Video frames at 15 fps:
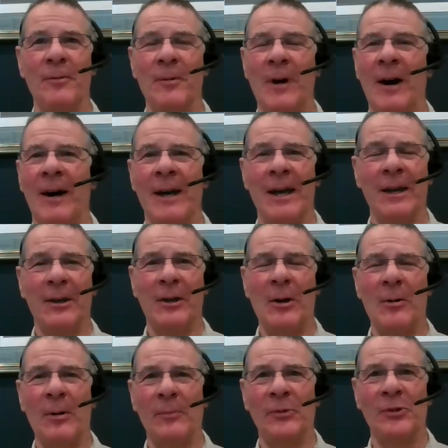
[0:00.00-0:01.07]
hire
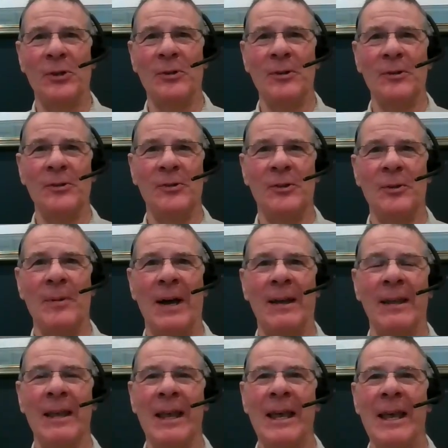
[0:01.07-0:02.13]
co-op students. You have